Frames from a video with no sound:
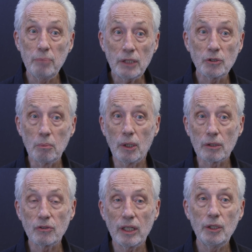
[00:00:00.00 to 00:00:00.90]
picture
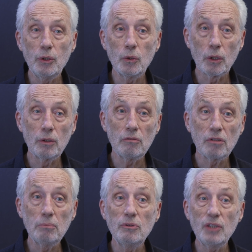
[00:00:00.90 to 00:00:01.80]
books and you learn
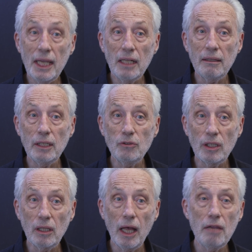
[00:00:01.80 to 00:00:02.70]
from seeing things
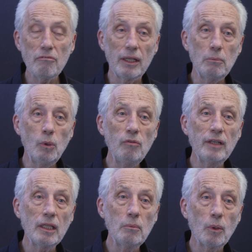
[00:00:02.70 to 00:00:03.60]
in life and
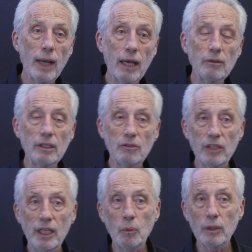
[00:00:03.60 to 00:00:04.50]
moving them around and
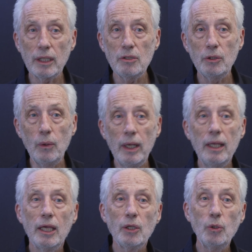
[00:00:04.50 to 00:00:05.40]
seeing what they do.
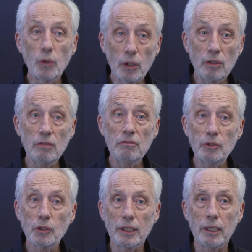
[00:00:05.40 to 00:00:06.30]
You learn
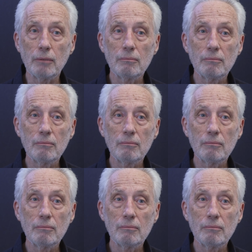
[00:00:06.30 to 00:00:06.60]
visually.